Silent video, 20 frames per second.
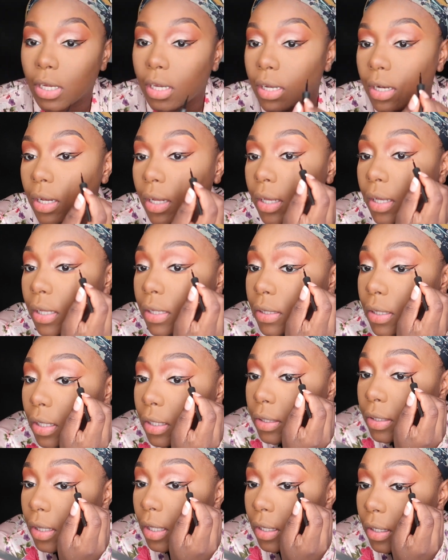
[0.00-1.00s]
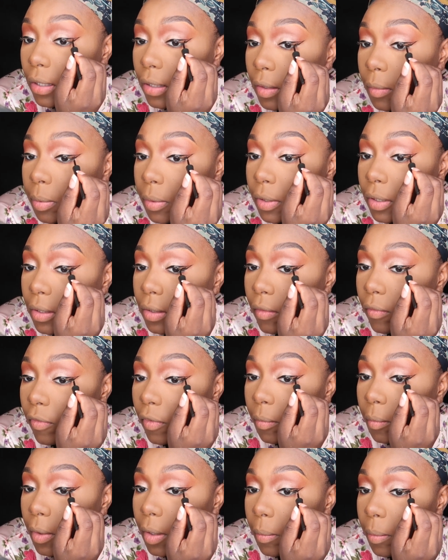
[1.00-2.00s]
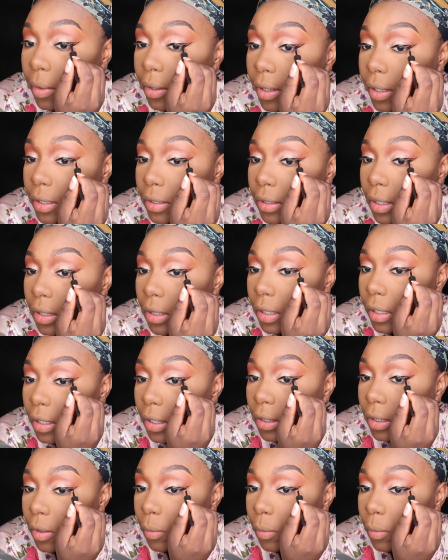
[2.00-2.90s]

It is aesthetically pleasing for me. But that's the thing.